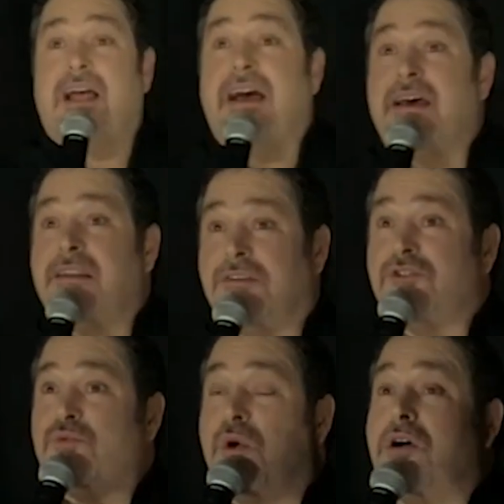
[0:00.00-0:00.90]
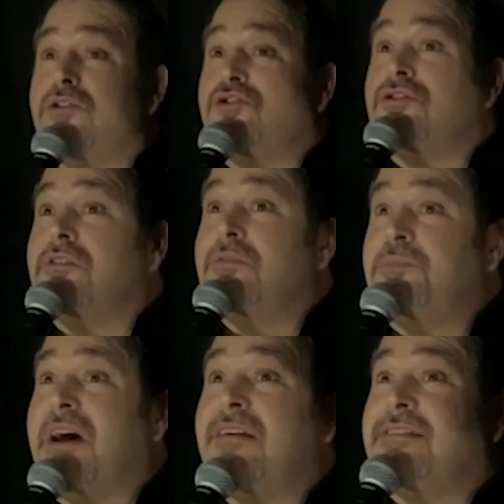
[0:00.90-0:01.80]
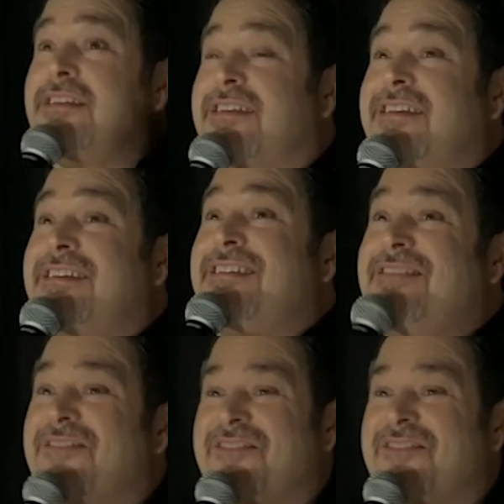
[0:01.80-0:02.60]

let us worship our King.